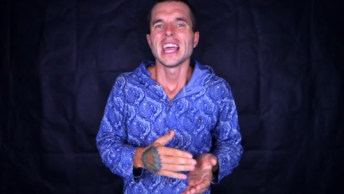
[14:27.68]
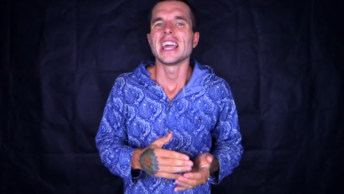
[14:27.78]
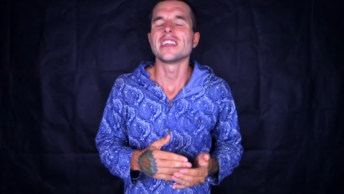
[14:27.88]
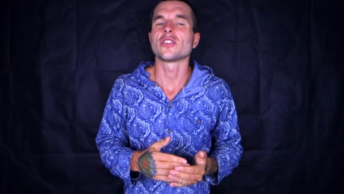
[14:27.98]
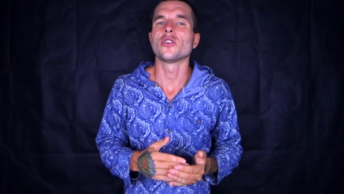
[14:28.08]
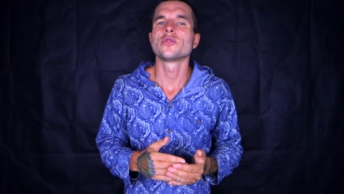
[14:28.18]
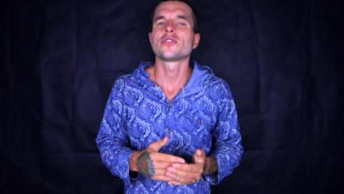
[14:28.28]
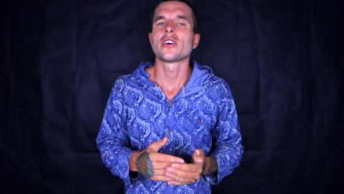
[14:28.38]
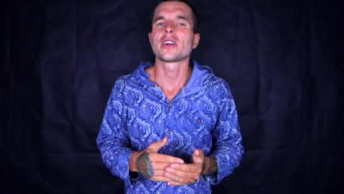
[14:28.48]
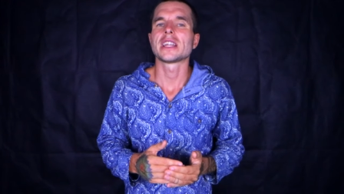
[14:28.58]
it's
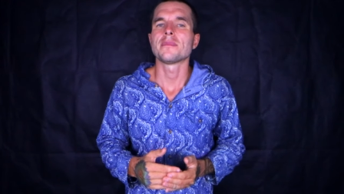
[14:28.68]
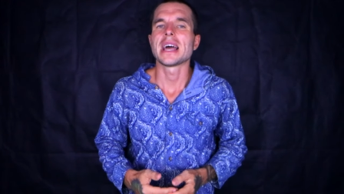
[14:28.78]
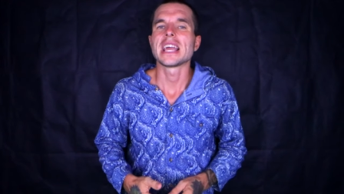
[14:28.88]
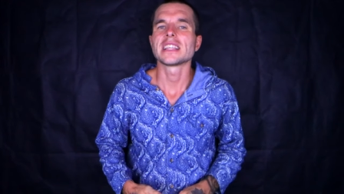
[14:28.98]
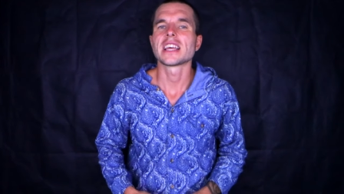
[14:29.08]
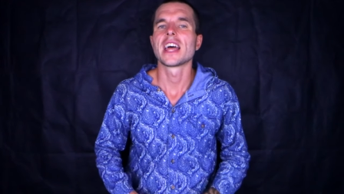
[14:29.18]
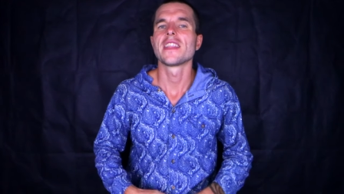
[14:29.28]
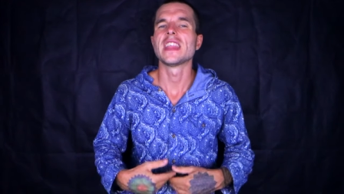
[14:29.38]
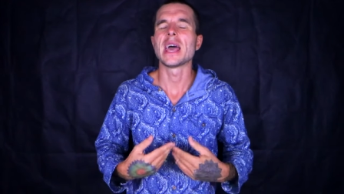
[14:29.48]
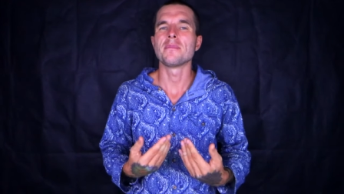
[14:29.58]
also going to make
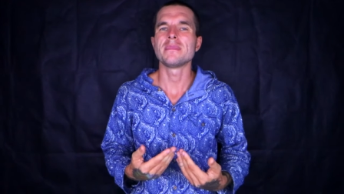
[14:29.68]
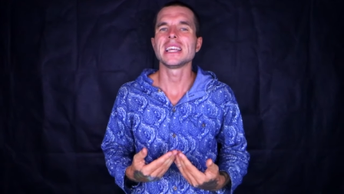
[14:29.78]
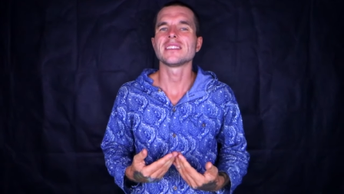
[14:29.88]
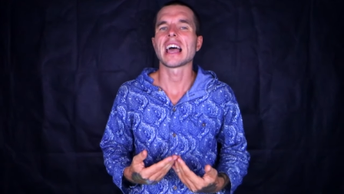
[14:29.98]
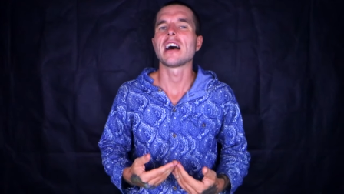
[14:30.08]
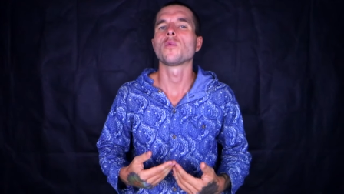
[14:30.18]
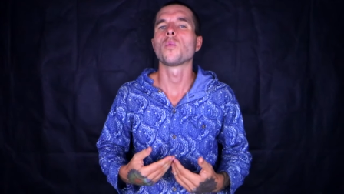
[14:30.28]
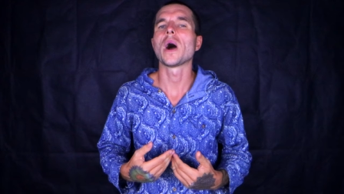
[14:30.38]
their meat have